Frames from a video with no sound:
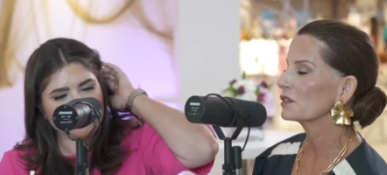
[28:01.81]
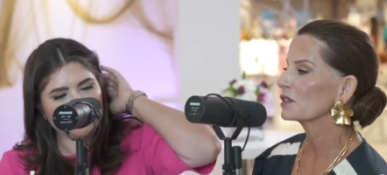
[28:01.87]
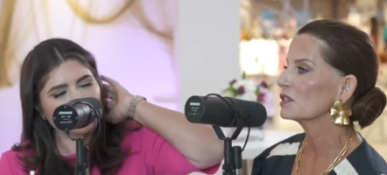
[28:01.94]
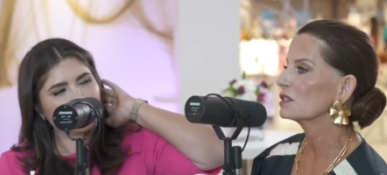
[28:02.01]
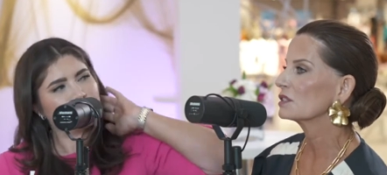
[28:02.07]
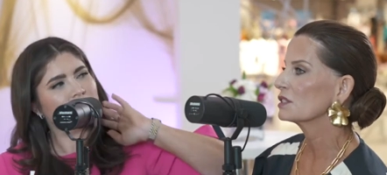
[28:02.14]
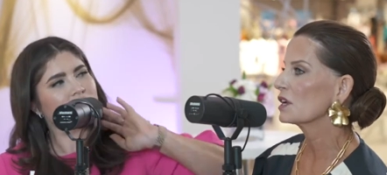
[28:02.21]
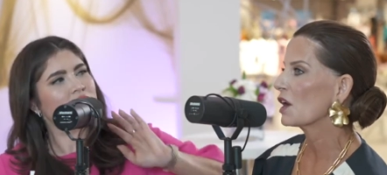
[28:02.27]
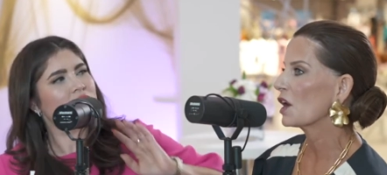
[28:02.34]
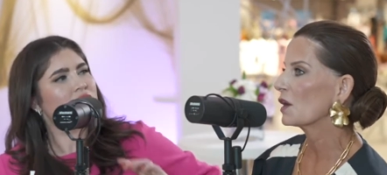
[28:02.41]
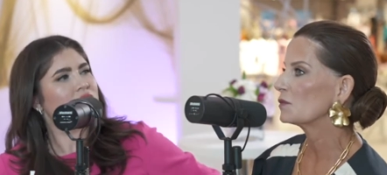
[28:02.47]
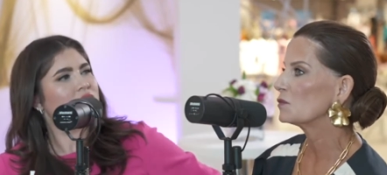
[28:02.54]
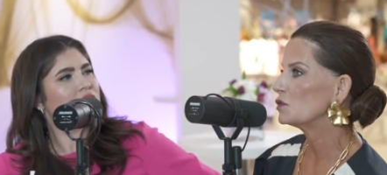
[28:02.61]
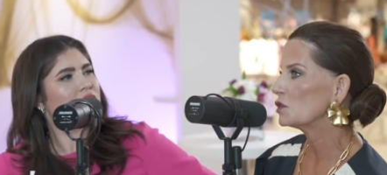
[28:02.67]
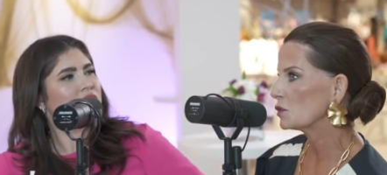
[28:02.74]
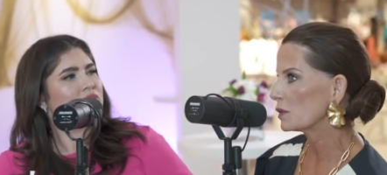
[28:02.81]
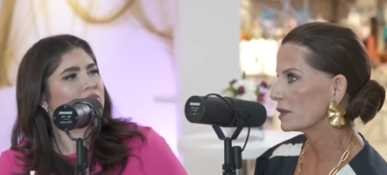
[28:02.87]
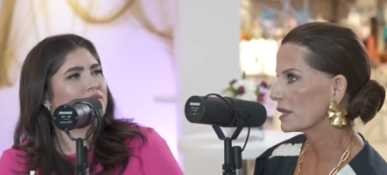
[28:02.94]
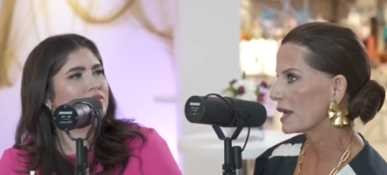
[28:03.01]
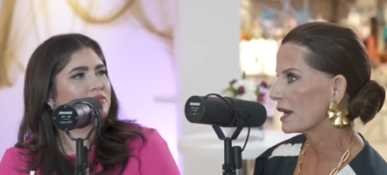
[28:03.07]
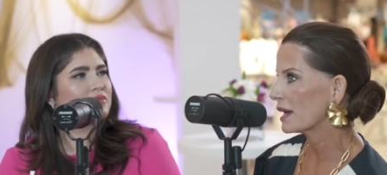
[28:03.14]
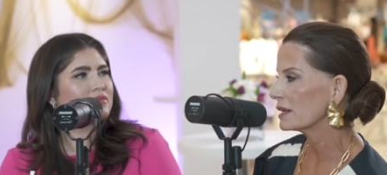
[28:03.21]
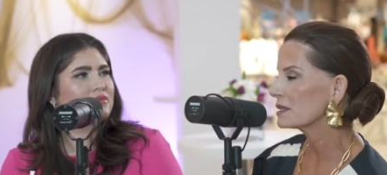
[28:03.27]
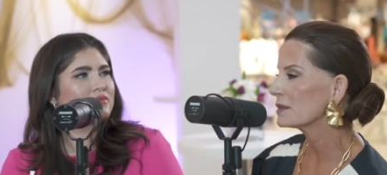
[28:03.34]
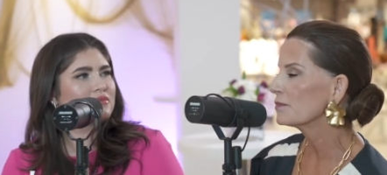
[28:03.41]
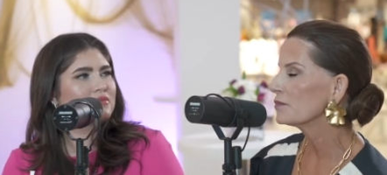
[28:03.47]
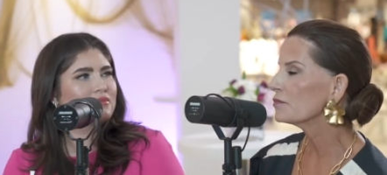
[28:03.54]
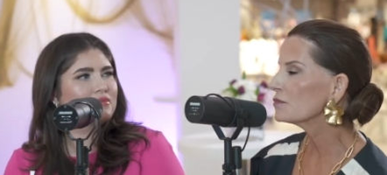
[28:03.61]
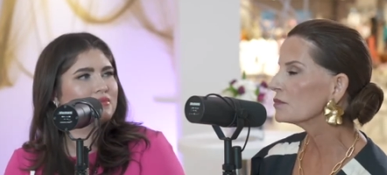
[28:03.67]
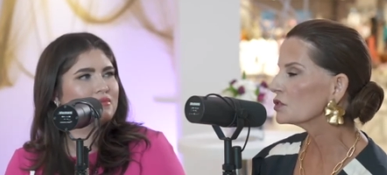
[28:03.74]
Speaker 1: a difficult time doing that.
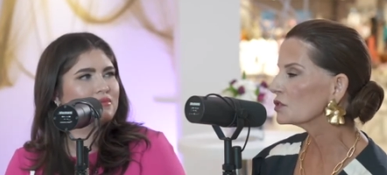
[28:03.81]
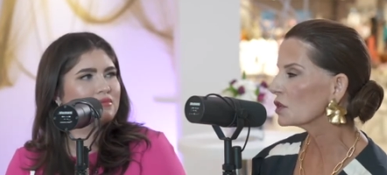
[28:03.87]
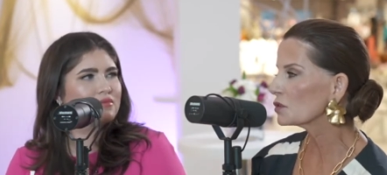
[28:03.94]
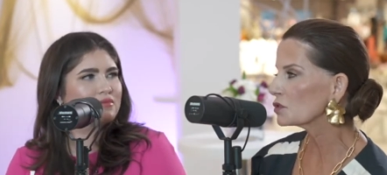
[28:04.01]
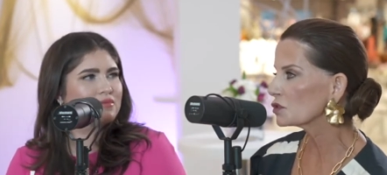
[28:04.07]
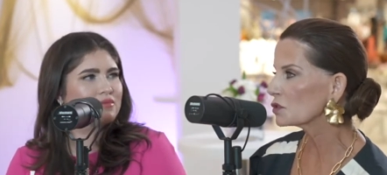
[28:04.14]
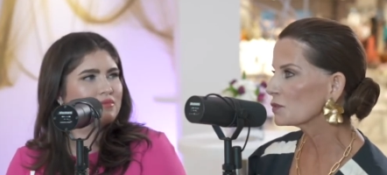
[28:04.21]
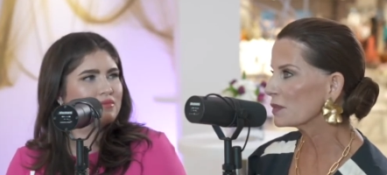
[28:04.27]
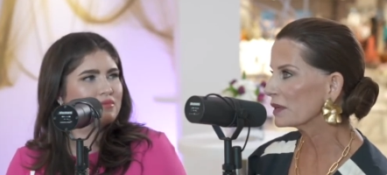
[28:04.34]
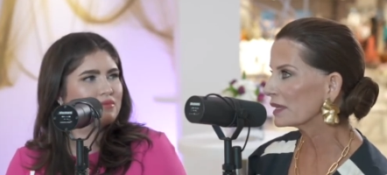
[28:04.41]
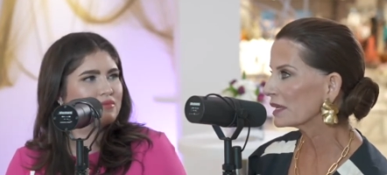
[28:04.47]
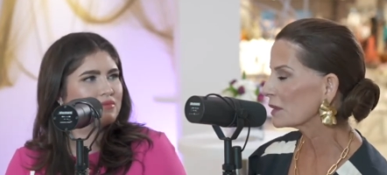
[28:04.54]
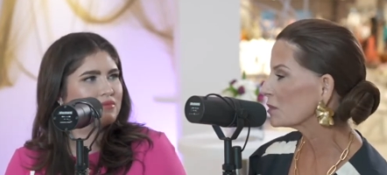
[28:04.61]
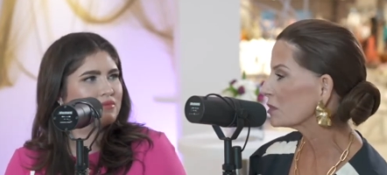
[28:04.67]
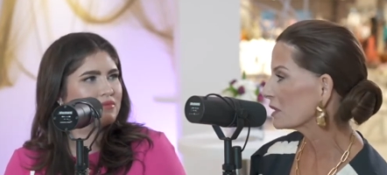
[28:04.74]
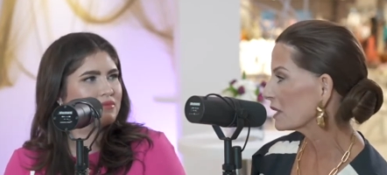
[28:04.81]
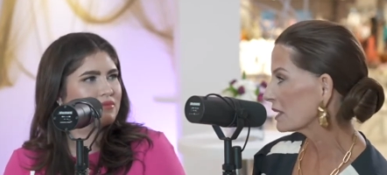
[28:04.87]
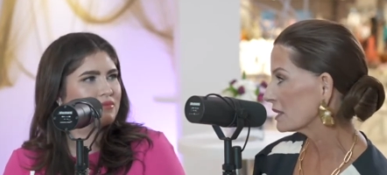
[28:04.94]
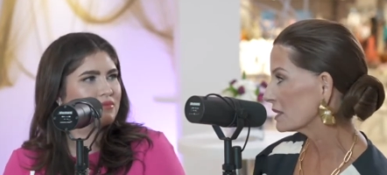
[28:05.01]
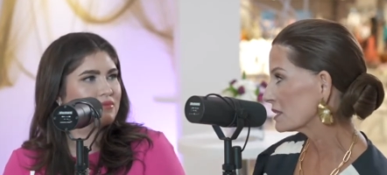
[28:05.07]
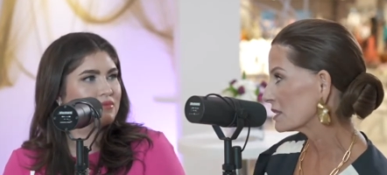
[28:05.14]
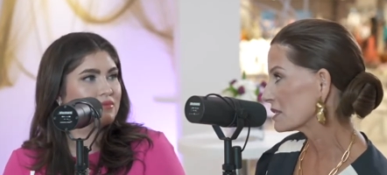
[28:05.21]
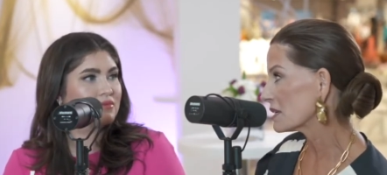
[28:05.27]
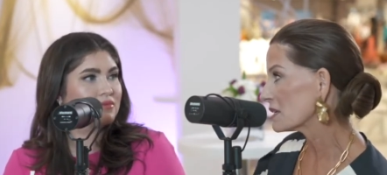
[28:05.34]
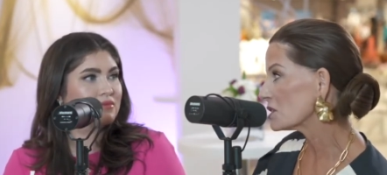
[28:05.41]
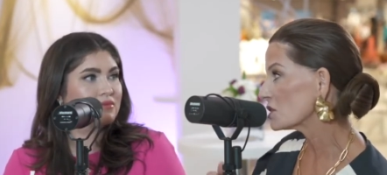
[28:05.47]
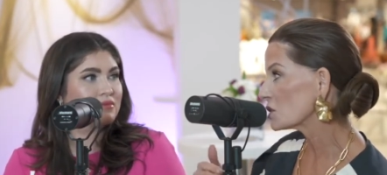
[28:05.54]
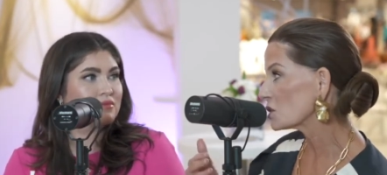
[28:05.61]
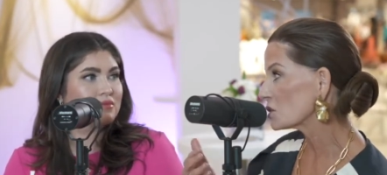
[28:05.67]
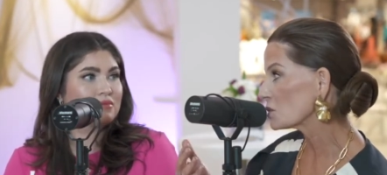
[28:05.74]
Social media plays
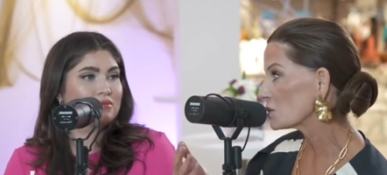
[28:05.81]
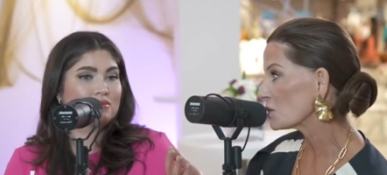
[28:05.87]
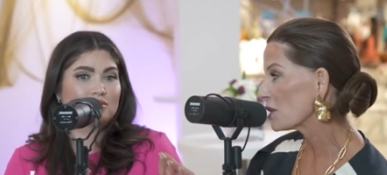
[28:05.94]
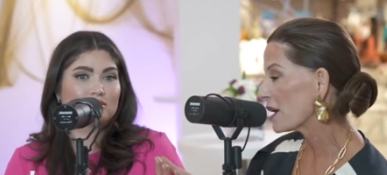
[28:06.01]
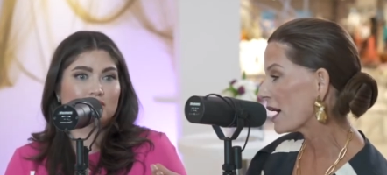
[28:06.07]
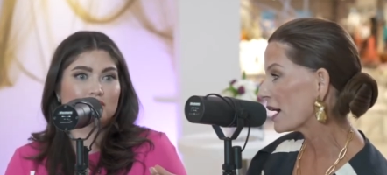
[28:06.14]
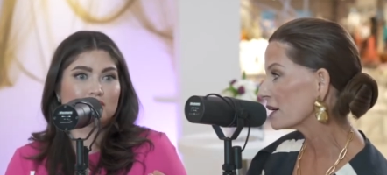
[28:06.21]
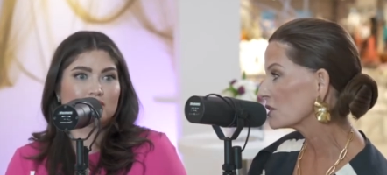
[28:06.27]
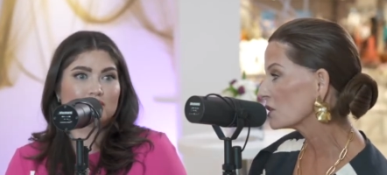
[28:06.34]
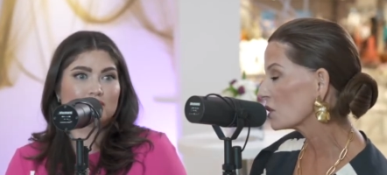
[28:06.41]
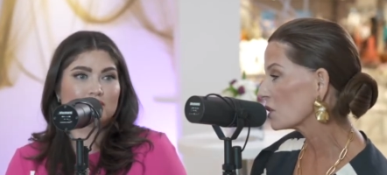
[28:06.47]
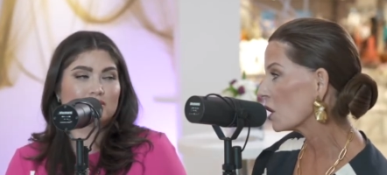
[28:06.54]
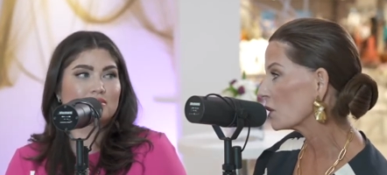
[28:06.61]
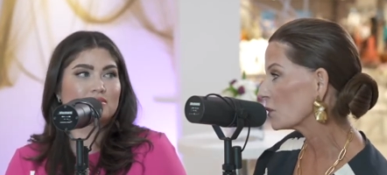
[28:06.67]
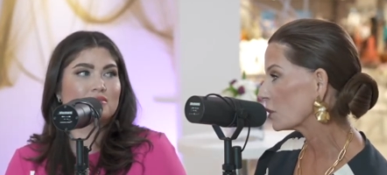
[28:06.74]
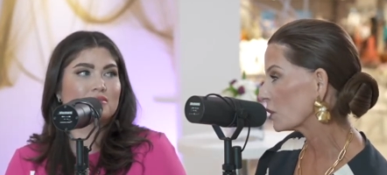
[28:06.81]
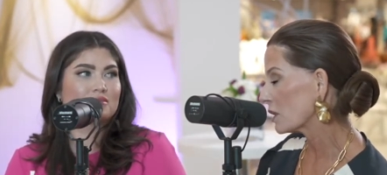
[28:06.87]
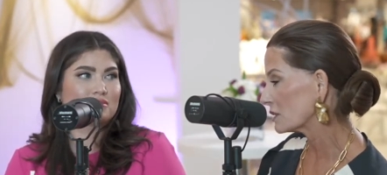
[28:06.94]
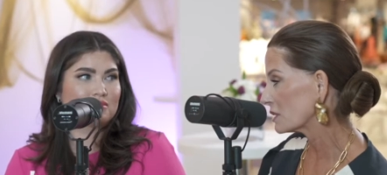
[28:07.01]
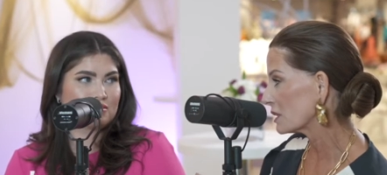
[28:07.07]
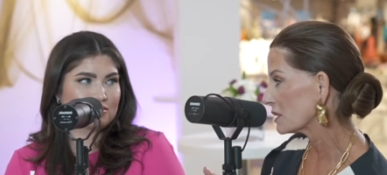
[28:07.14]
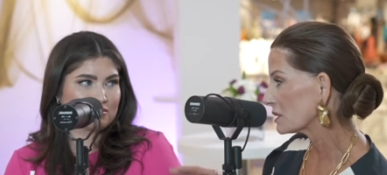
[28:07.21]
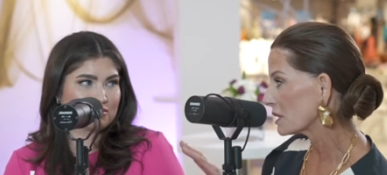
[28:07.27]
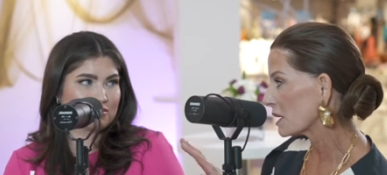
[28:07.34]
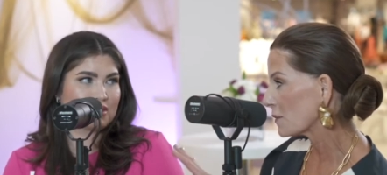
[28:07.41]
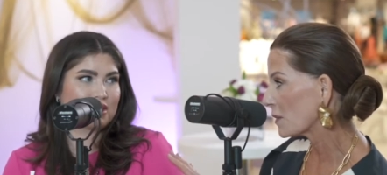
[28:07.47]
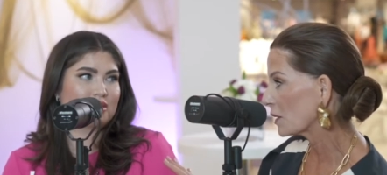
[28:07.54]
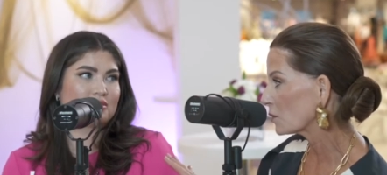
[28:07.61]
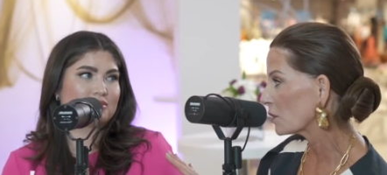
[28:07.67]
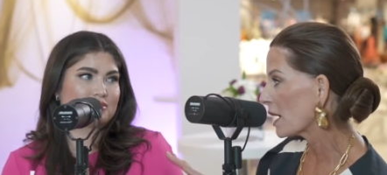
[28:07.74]
into that thought process.
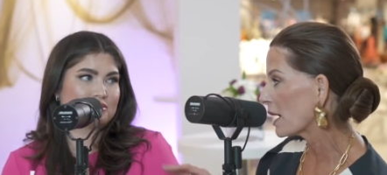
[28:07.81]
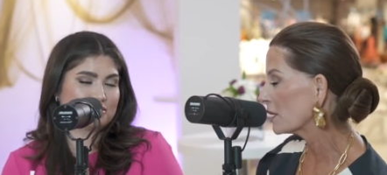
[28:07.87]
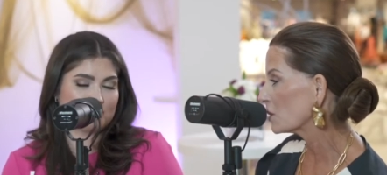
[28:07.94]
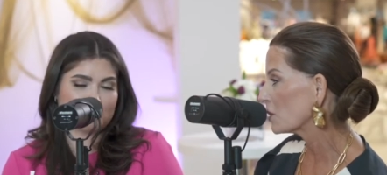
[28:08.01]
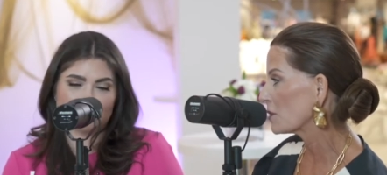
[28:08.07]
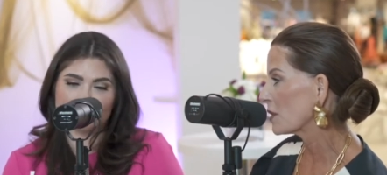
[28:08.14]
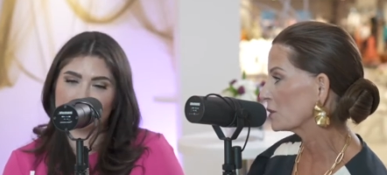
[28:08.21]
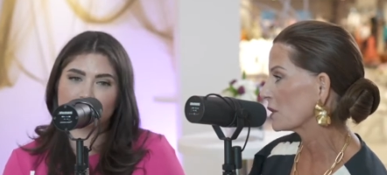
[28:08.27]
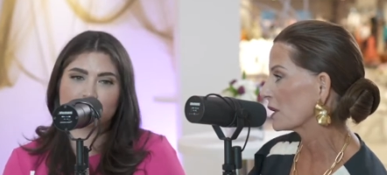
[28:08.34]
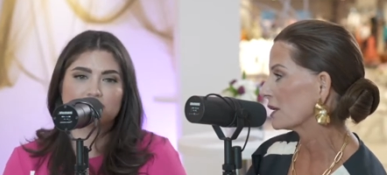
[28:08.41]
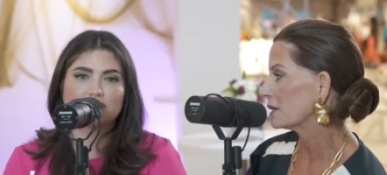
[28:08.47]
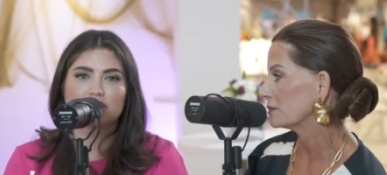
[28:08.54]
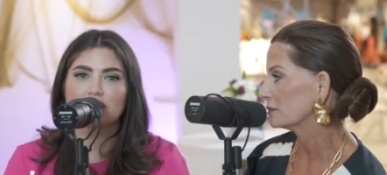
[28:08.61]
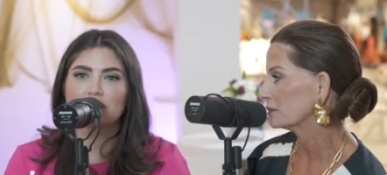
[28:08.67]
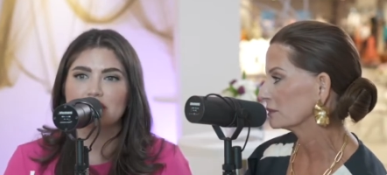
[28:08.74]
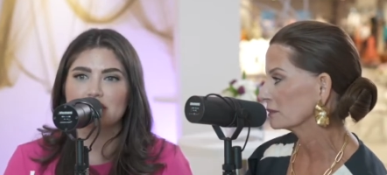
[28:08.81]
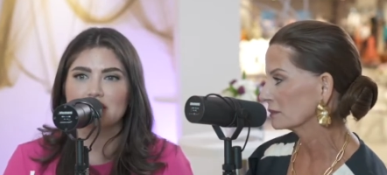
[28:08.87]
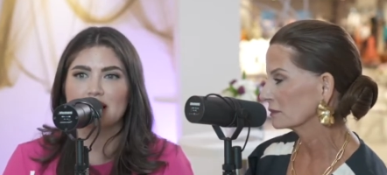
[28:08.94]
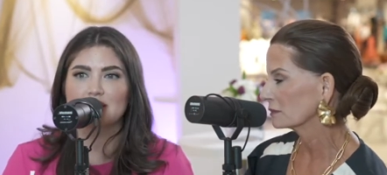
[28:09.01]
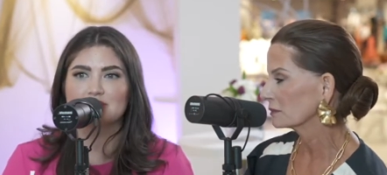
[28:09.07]
Am I right or am you're, I right? No,